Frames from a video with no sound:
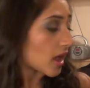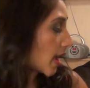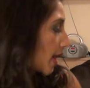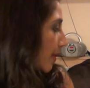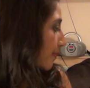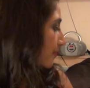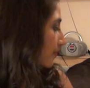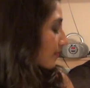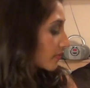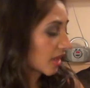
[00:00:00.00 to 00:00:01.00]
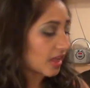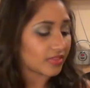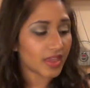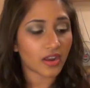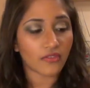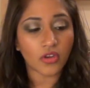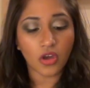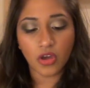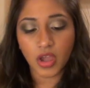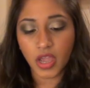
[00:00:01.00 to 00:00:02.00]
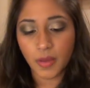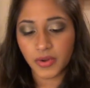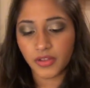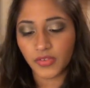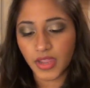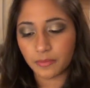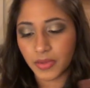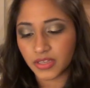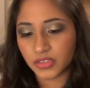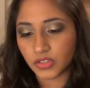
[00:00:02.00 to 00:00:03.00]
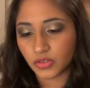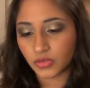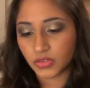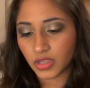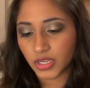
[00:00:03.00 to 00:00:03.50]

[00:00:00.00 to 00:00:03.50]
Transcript: And then I've got a couple of lip pencils.